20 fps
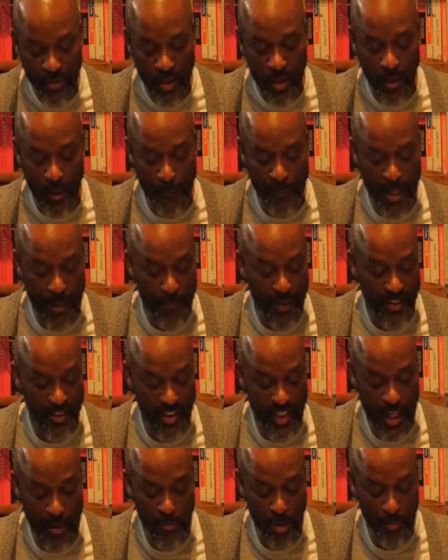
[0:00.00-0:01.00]
a man by the
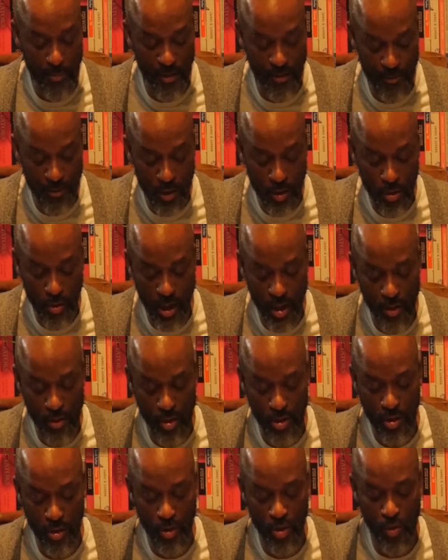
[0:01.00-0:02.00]
name of Buffon
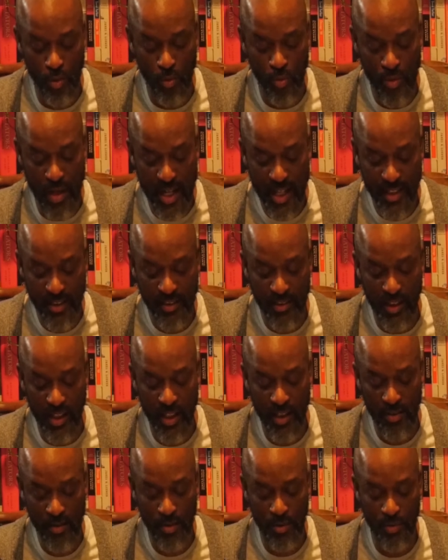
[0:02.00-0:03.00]
introduced race
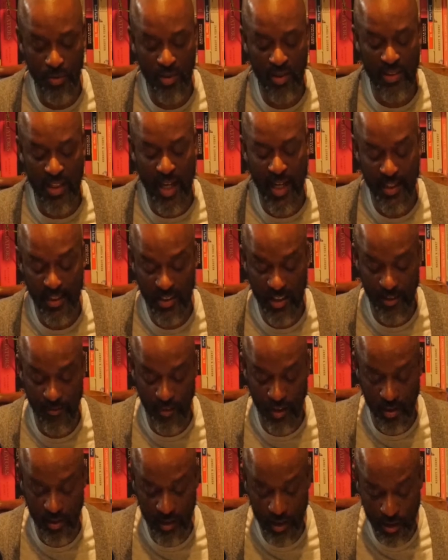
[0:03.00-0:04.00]
into
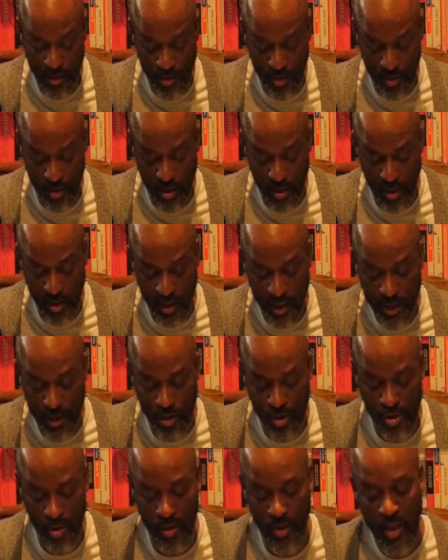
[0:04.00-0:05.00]
scientific literature,